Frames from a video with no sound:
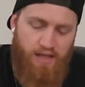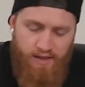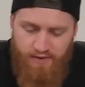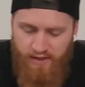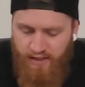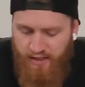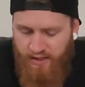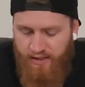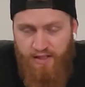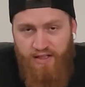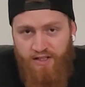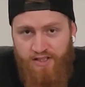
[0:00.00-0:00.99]
And
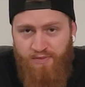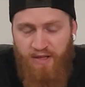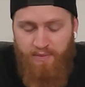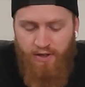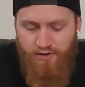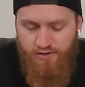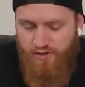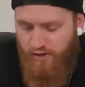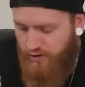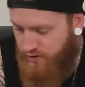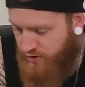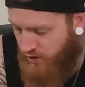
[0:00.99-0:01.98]
then another spare pair of
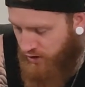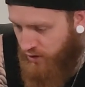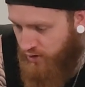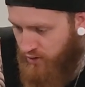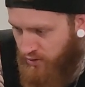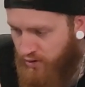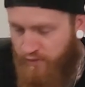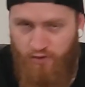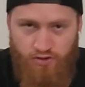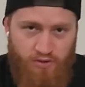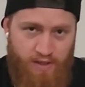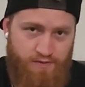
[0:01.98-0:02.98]
socks. So of
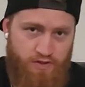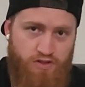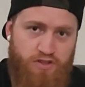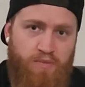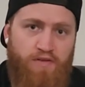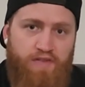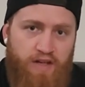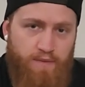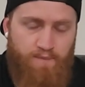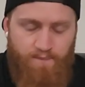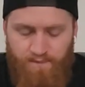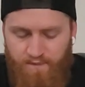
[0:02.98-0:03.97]
course I have socks on my
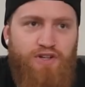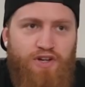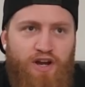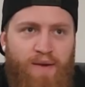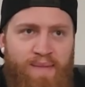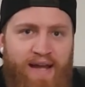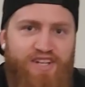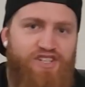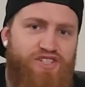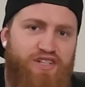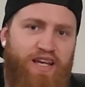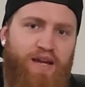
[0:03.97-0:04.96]
feet. So I
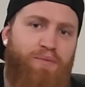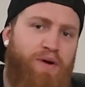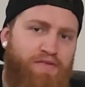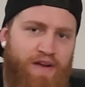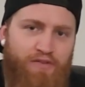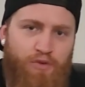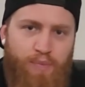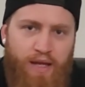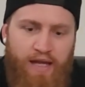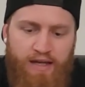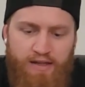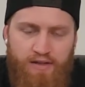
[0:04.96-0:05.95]
managed to get my favorite
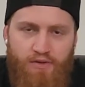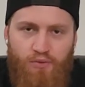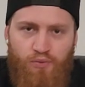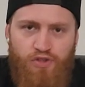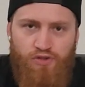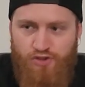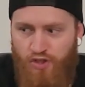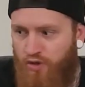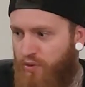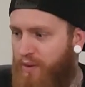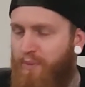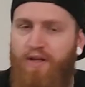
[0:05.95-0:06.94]
pair, which I'll show
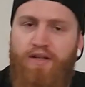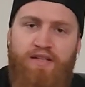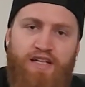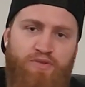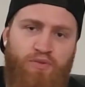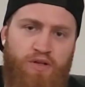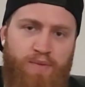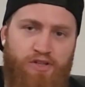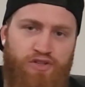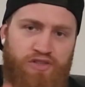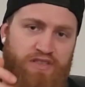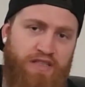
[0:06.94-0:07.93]
you in a minute. That's what I'm
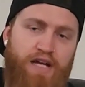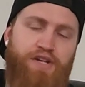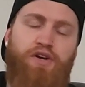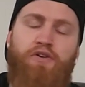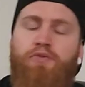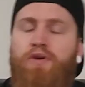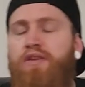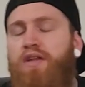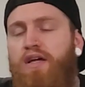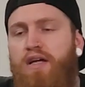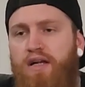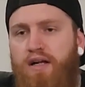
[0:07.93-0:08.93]
actually starting off with.
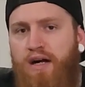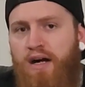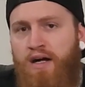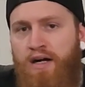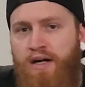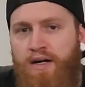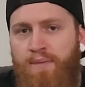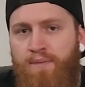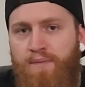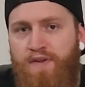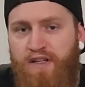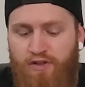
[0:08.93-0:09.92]

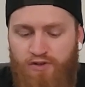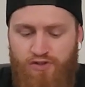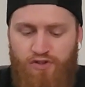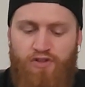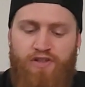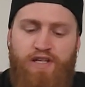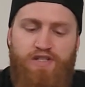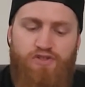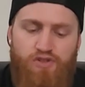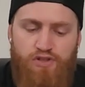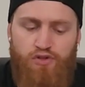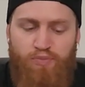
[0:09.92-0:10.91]
But then I also got these
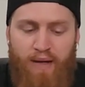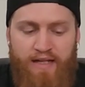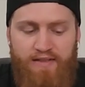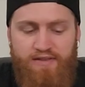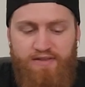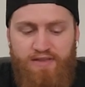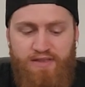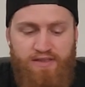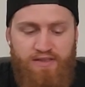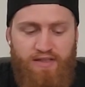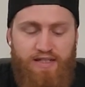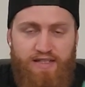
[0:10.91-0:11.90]
new little patterns. This
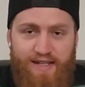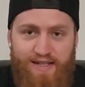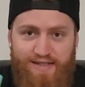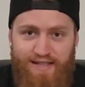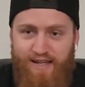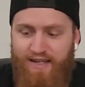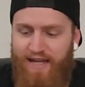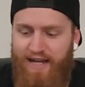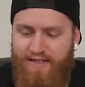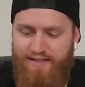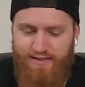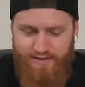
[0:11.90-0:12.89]
is like a sunset
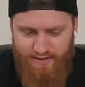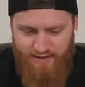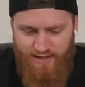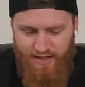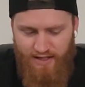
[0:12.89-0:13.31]
cactus.